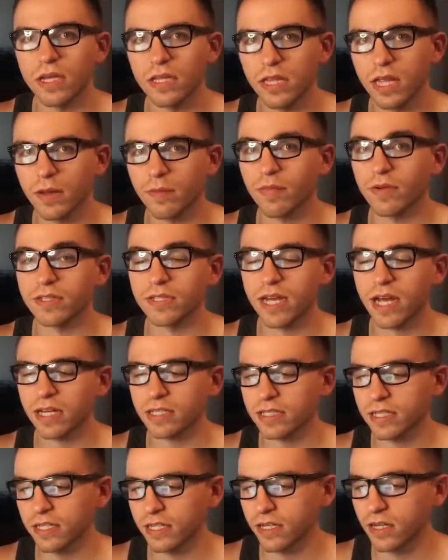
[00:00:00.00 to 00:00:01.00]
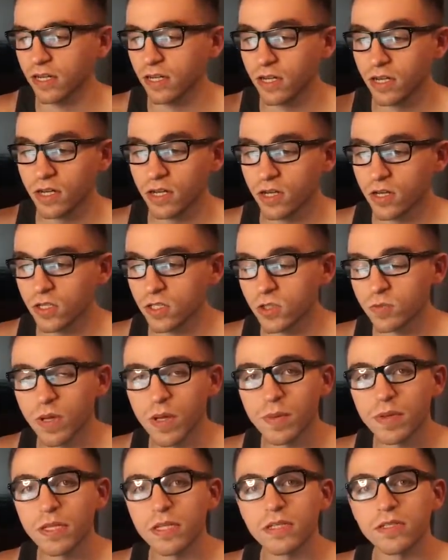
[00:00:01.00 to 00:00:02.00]
and like protecting. So
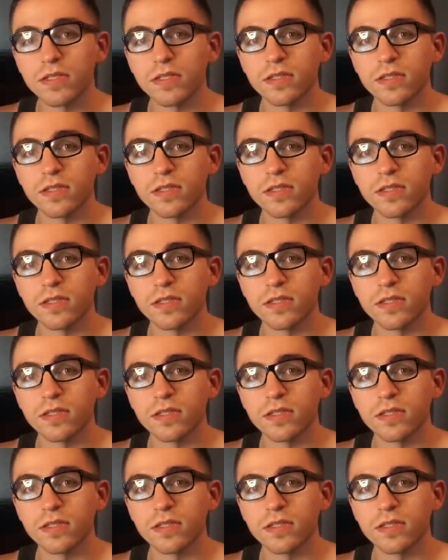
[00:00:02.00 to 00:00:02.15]
maybe this